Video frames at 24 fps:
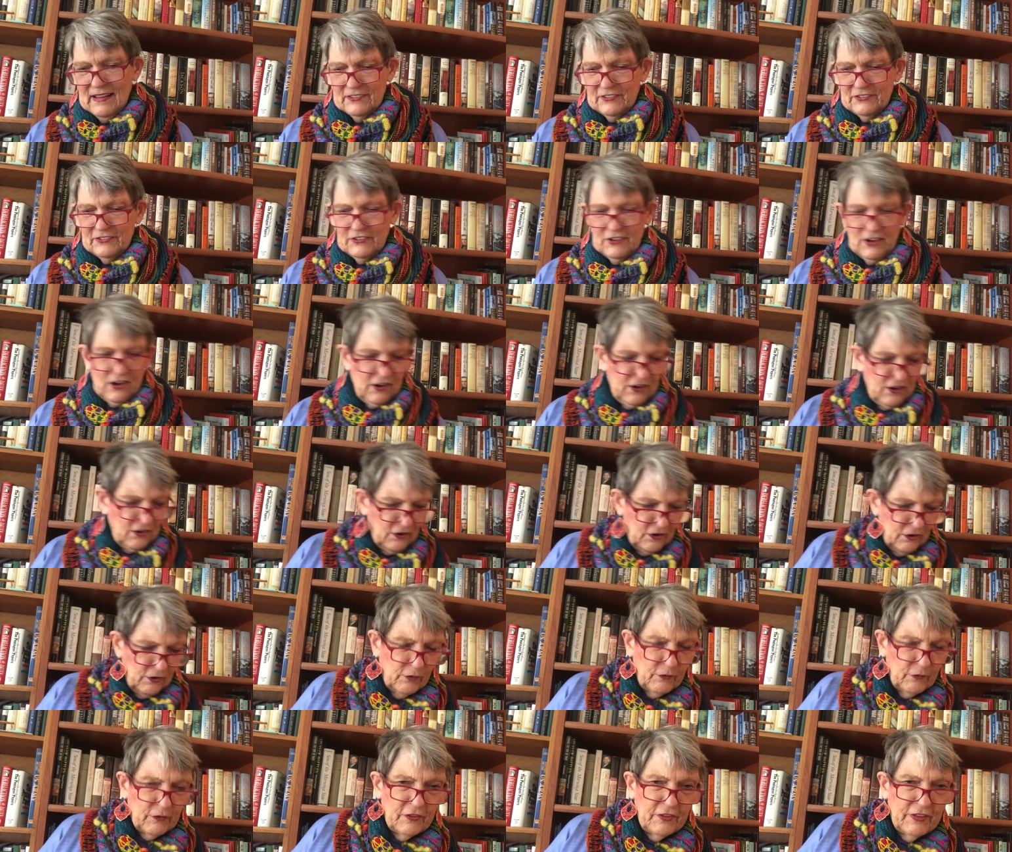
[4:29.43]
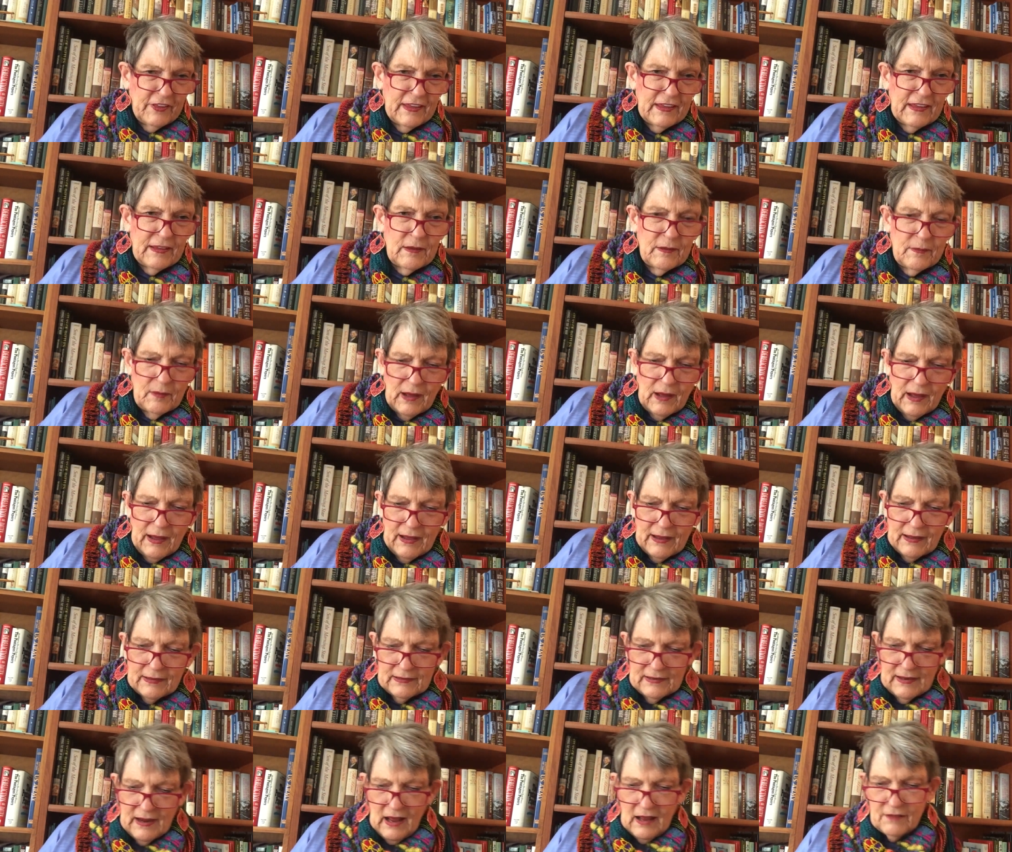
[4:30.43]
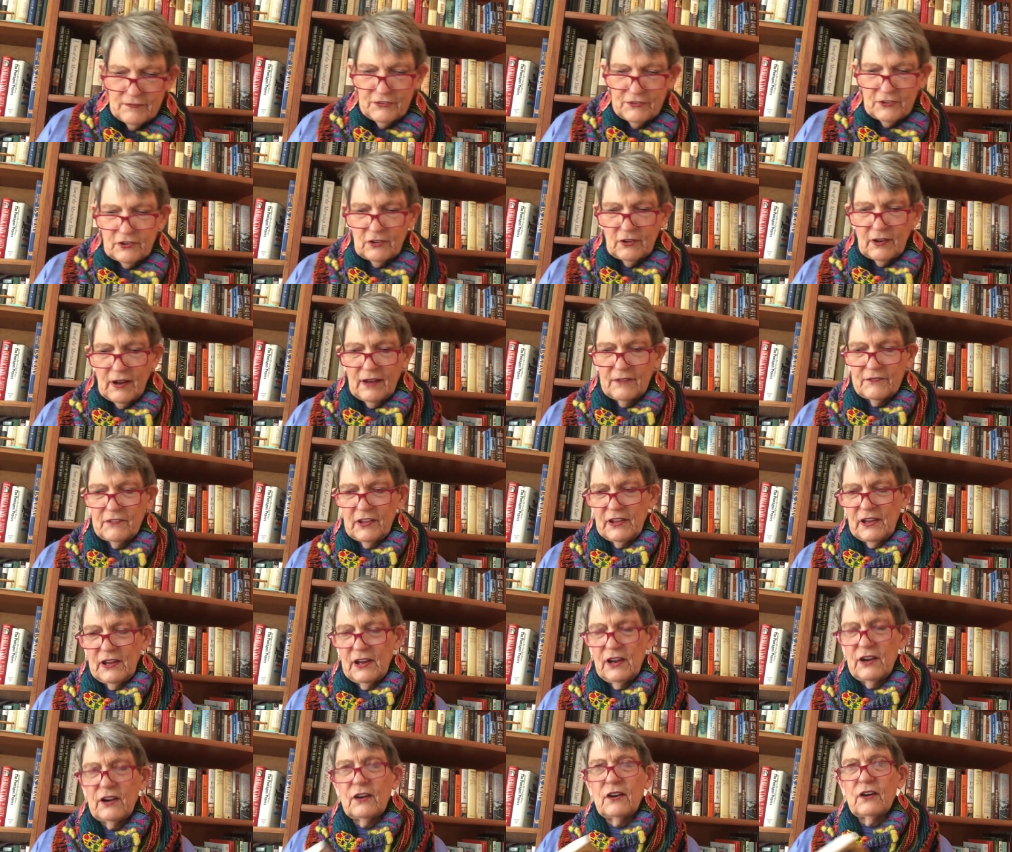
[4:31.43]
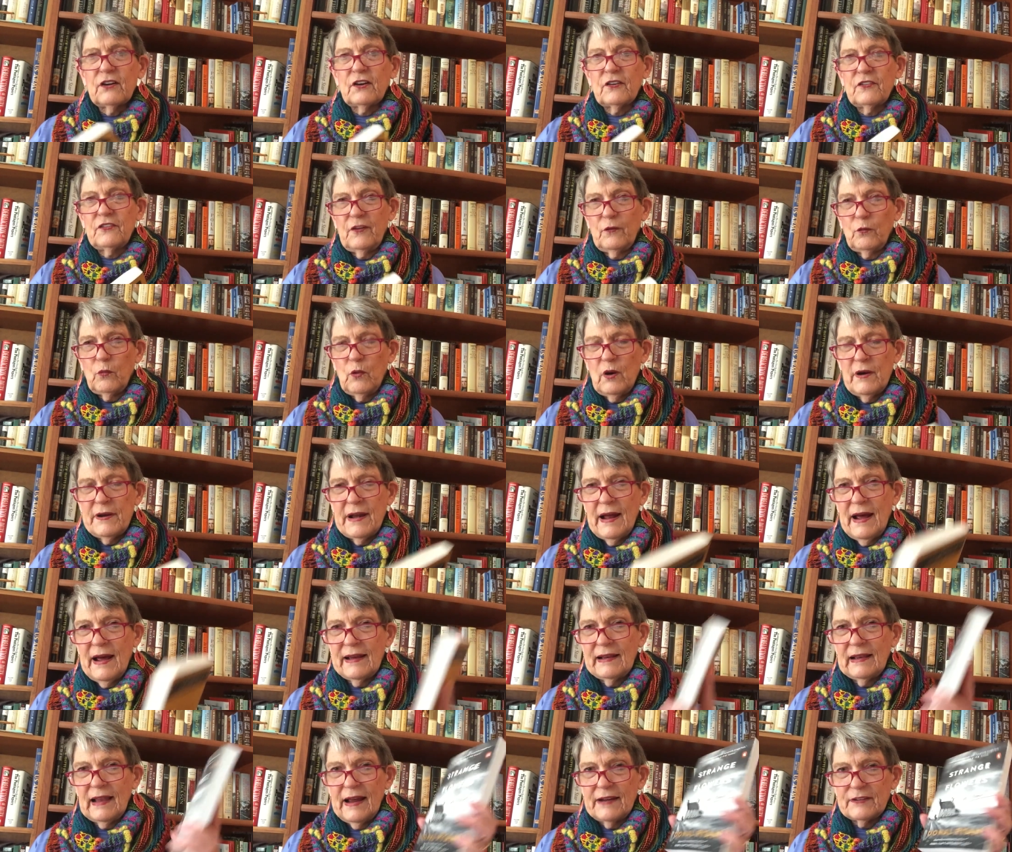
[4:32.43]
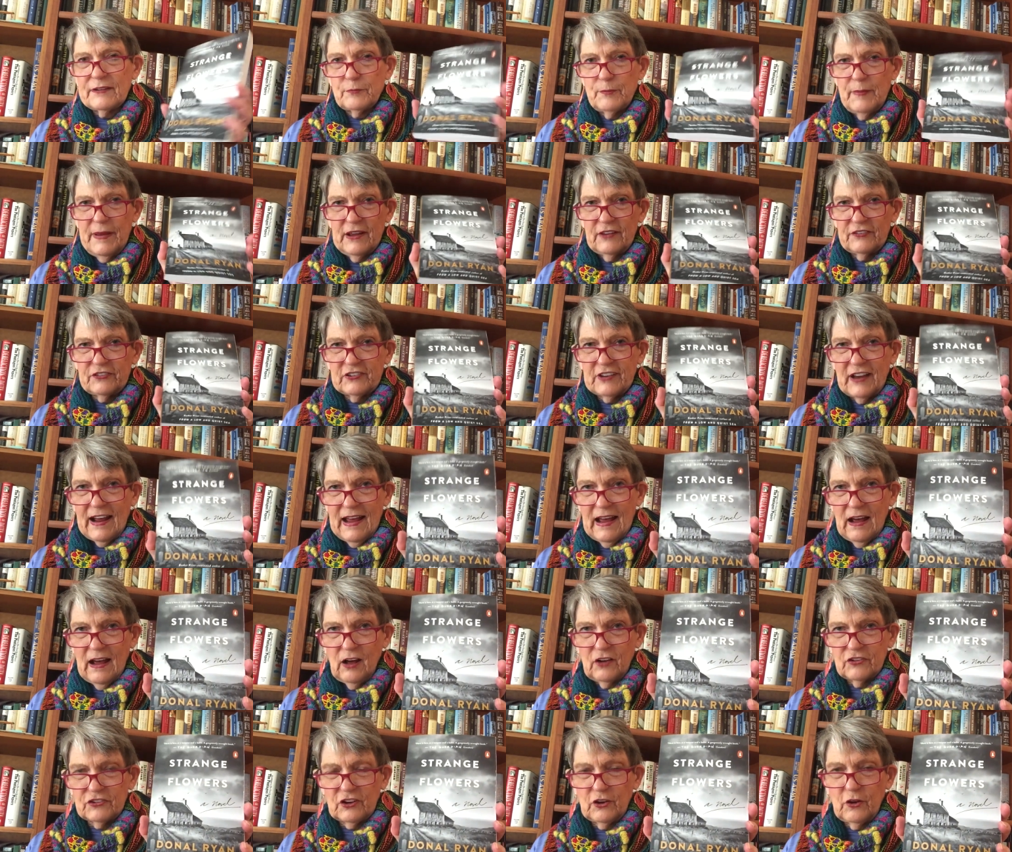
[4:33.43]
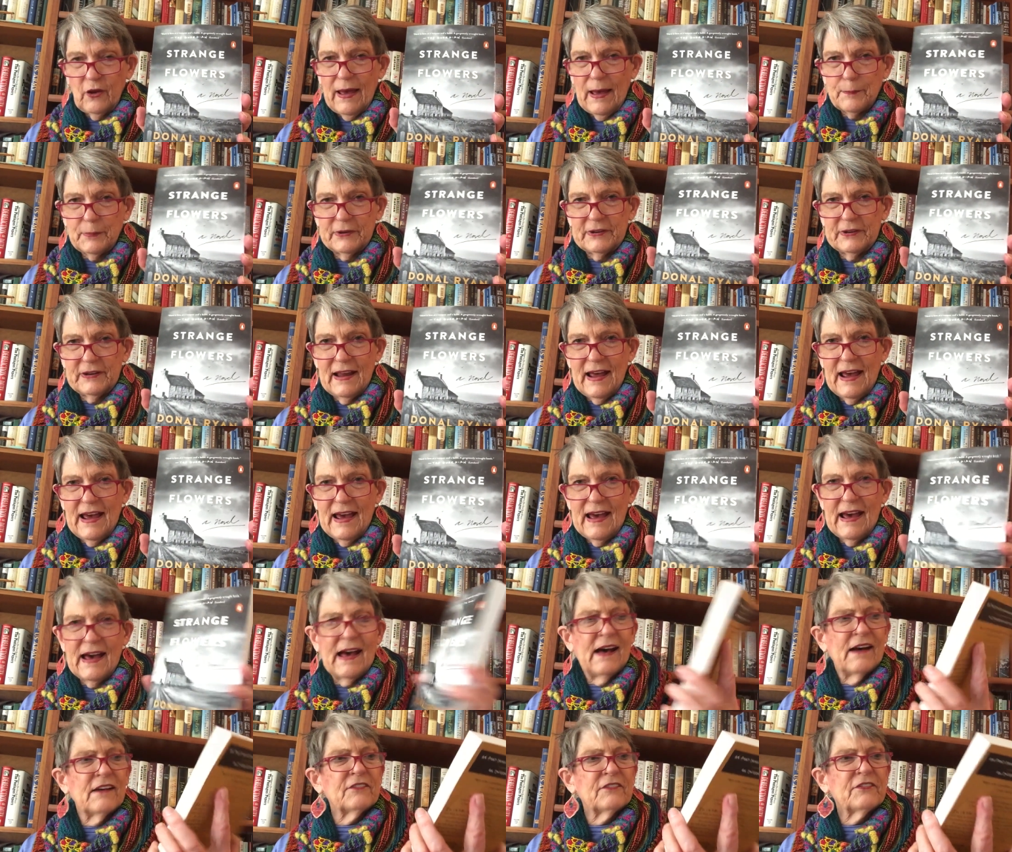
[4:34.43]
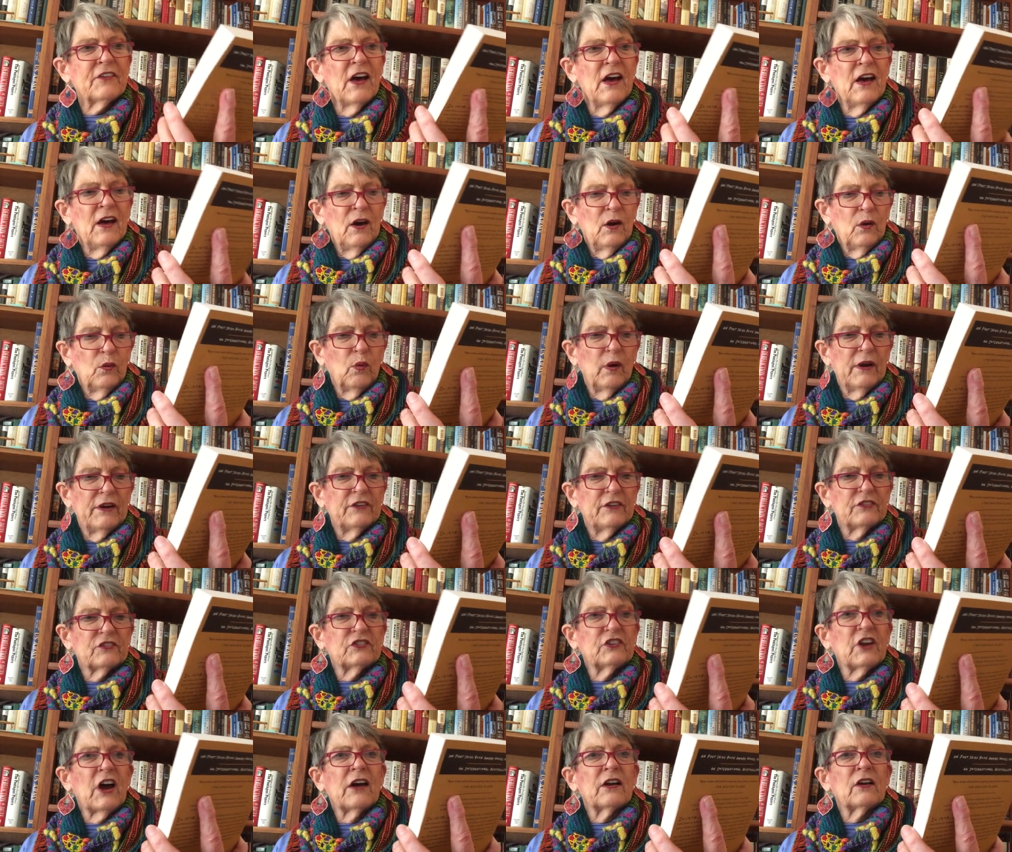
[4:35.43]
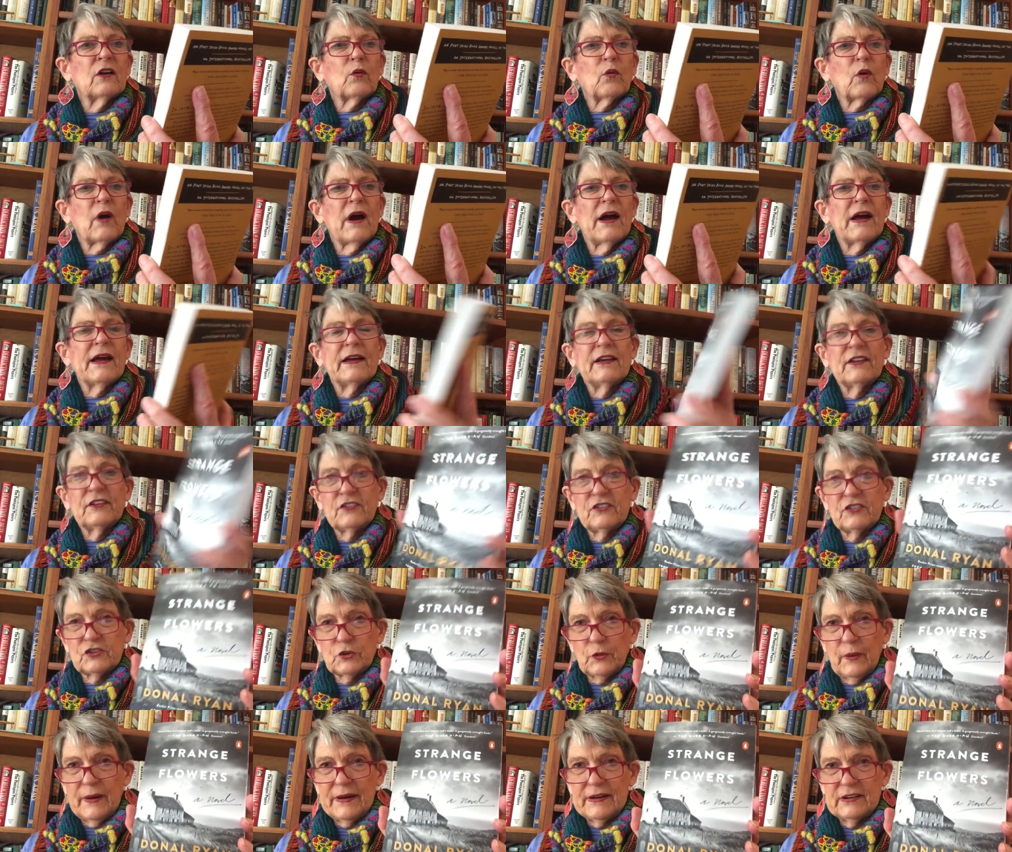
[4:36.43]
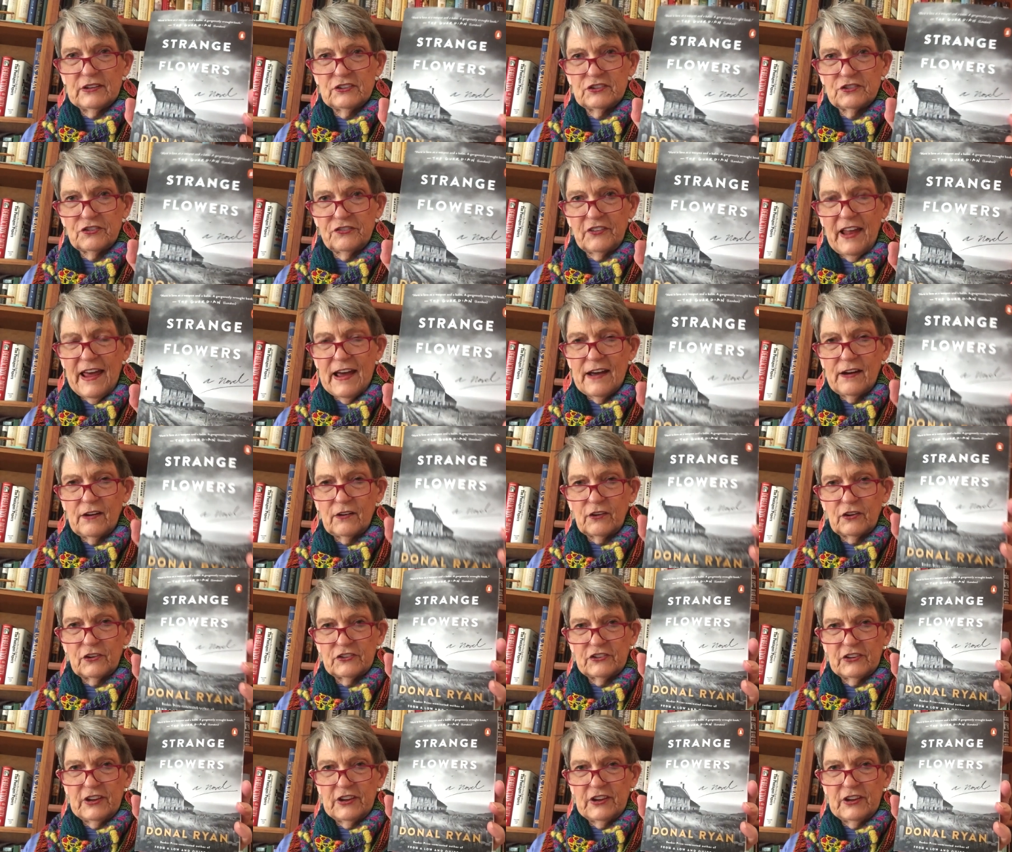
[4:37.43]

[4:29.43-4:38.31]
So the uh, novel of the year, the one I like best, I also happen to have, was Donald Ryan's Strange Flowers.